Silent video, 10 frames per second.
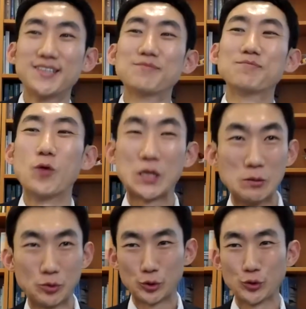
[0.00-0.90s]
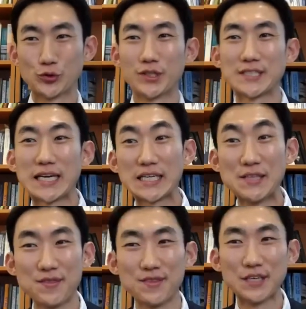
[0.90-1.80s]
Welcome to the
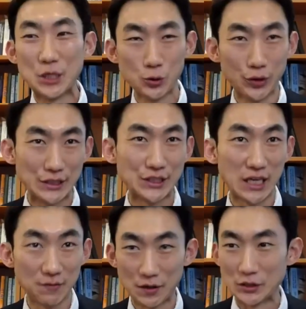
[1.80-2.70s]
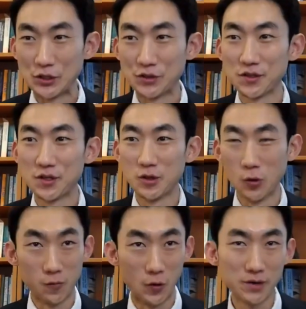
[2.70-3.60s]
second EU-Asia Aviation
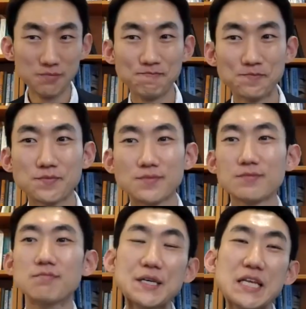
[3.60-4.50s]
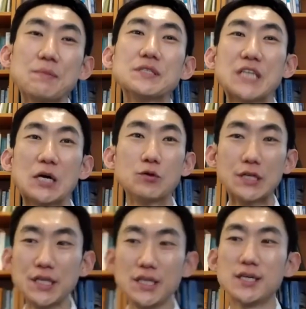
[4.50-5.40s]
Law Forum. My name is Jae Woon
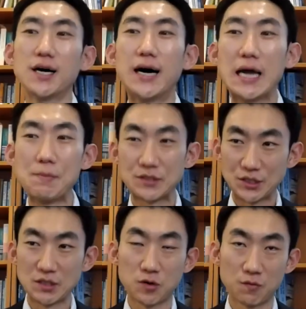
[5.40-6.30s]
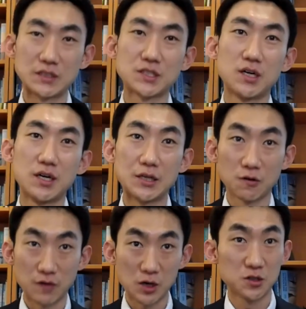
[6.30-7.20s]
Lee. I am assistant professor at the
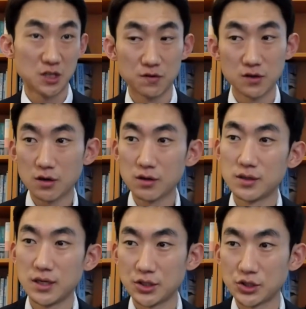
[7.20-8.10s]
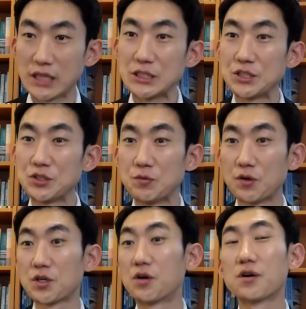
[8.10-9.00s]
Faculty of Law at the Chinese
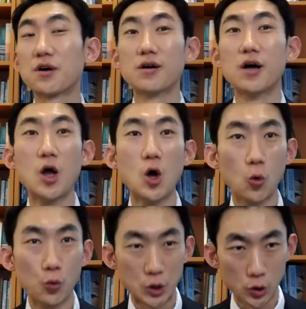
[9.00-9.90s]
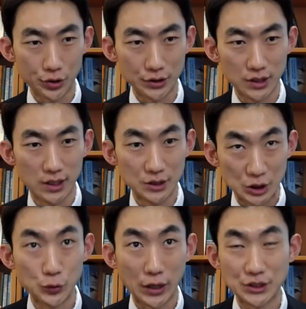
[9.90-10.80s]
University of Hong Kong. We call it
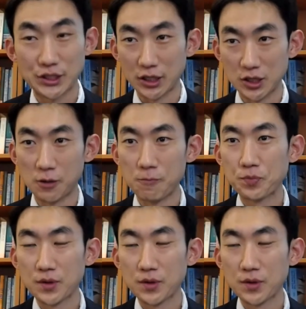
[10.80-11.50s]
CUHK Law.